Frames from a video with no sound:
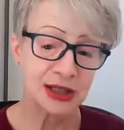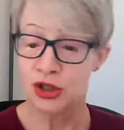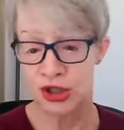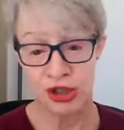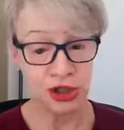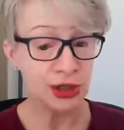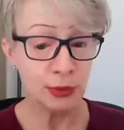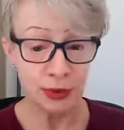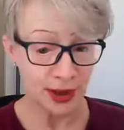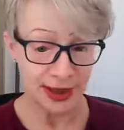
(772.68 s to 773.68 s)
And she
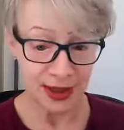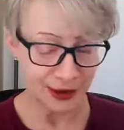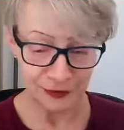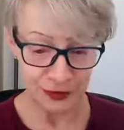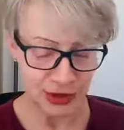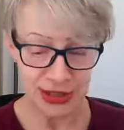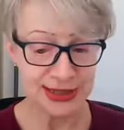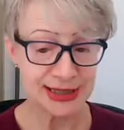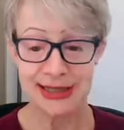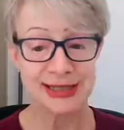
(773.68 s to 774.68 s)
will not hide from
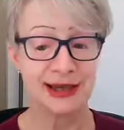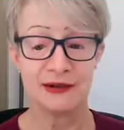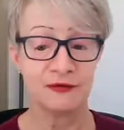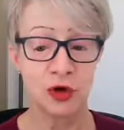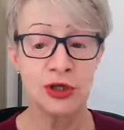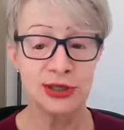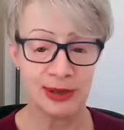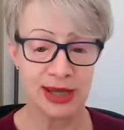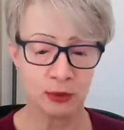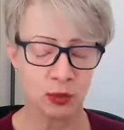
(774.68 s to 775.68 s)
Jesus as that
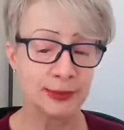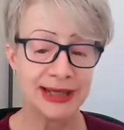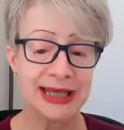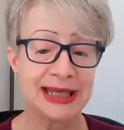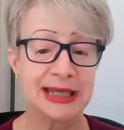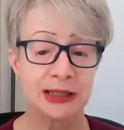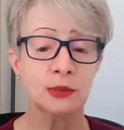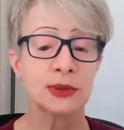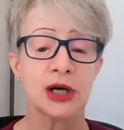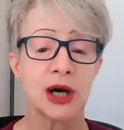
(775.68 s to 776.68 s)
first man and woman hid
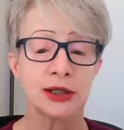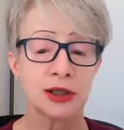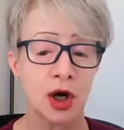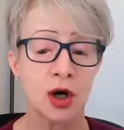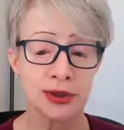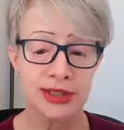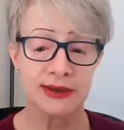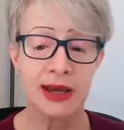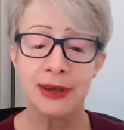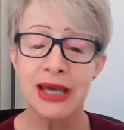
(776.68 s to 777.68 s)
when God called
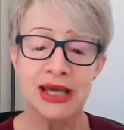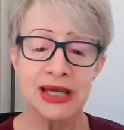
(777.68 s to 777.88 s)
to them.